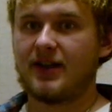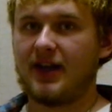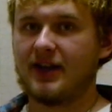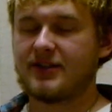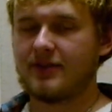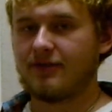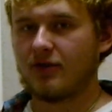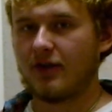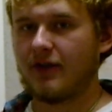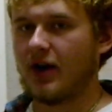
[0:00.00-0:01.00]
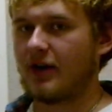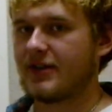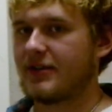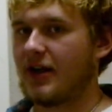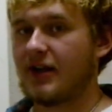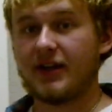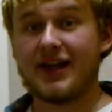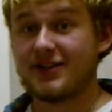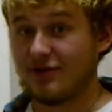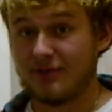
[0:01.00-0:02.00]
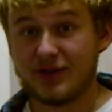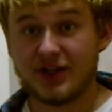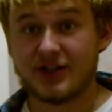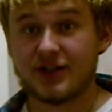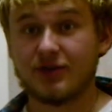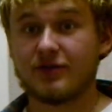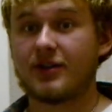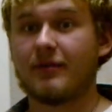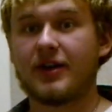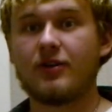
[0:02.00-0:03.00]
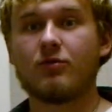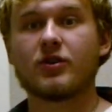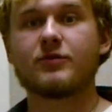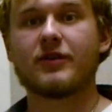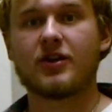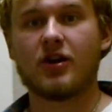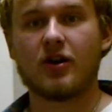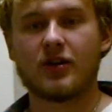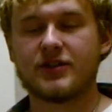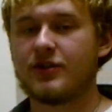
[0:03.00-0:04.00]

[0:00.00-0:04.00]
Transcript: it's the 4 of hearts unless you're a magician or somebody who works with cards.